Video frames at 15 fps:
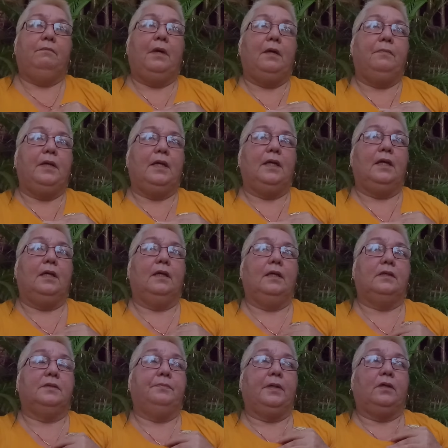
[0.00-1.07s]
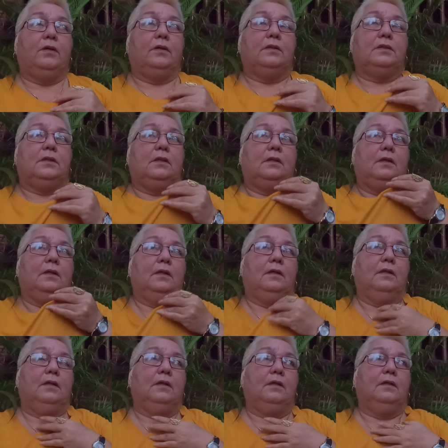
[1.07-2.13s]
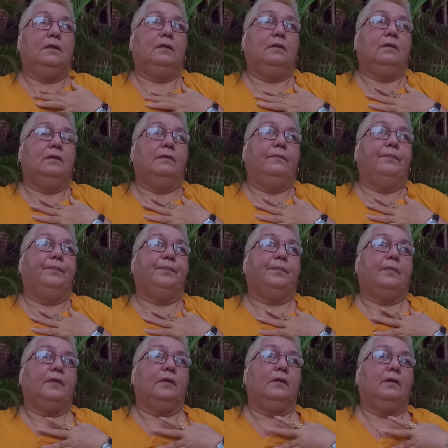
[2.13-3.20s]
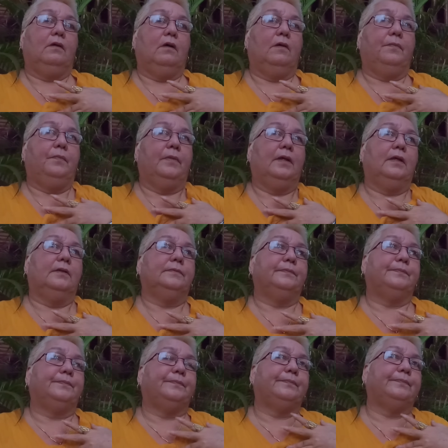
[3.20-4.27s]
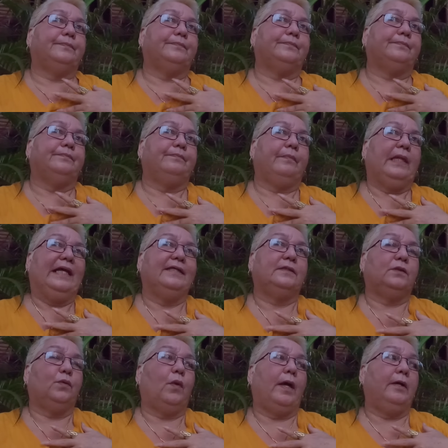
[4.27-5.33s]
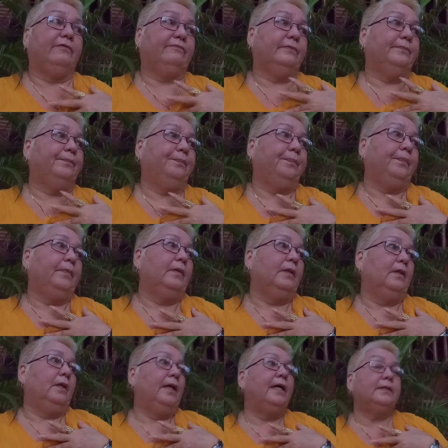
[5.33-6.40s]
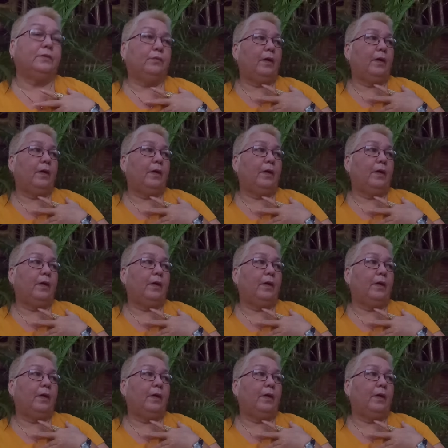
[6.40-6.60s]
maybe it's because uh, of um, maybe there's wife. some other factors his